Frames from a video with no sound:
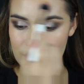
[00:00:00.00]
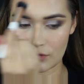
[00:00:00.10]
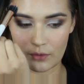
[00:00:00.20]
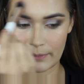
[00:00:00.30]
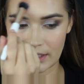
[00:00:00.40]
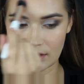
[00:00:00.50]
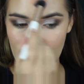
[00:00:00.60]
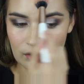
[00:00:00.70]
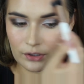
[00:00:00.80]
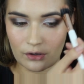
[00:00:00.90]
to make the
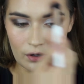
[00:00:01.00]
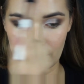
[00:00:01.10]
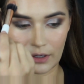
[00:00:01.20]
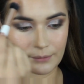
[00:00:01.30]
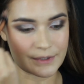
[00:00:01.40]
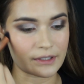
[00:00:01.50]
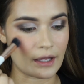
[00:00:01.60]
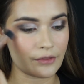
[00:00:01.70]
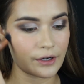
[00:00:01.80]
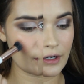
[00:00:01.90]
look all come
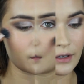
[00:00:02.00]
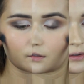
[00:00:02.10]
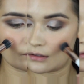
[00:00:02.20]
together.